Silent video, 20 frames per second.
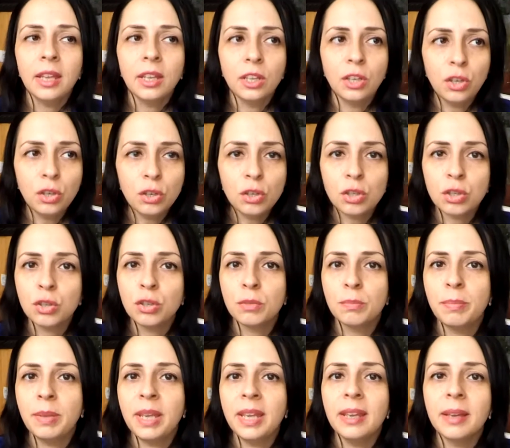You
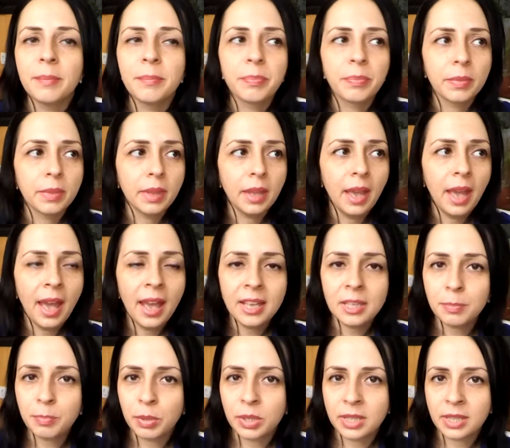should be
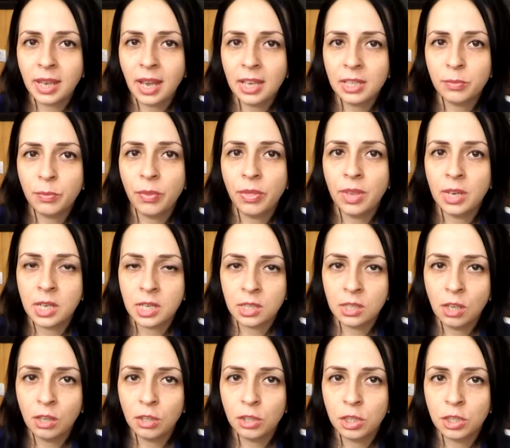as precise with the
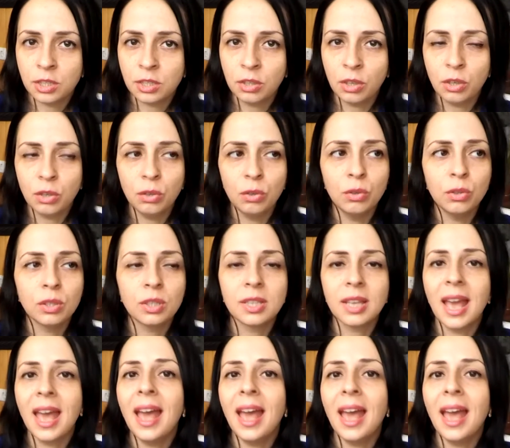technologies you use